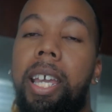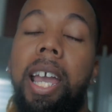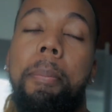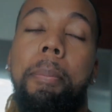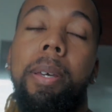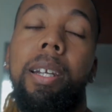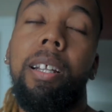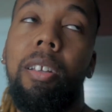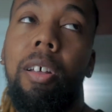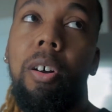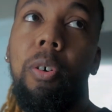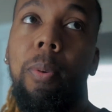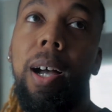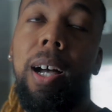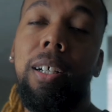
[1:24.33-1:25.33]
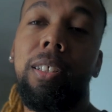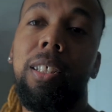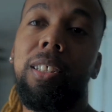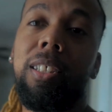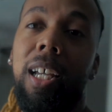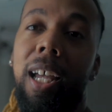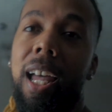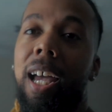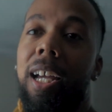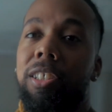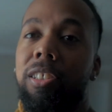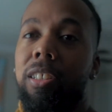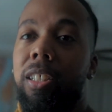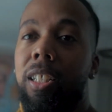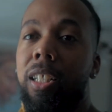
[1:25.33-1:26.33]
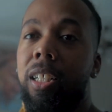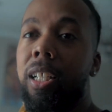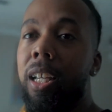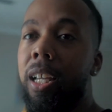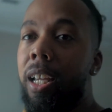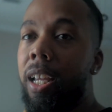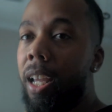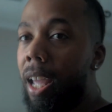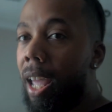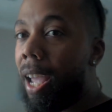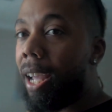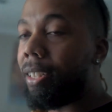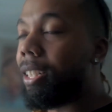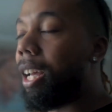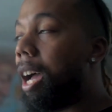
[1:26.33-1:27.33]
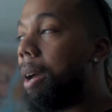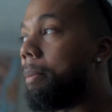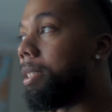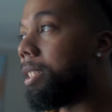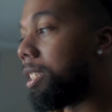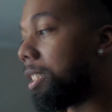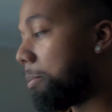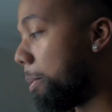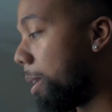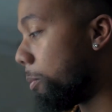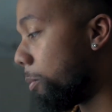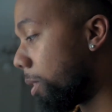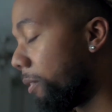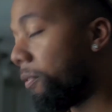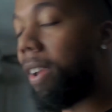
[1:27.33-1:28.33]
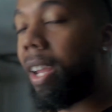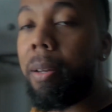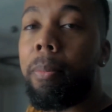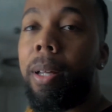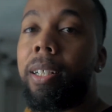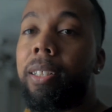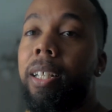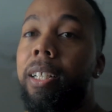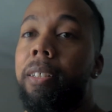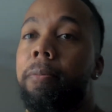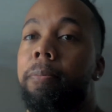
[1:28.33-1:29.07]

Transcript: It had been a long while since I actually had time to just spend with the fam like that.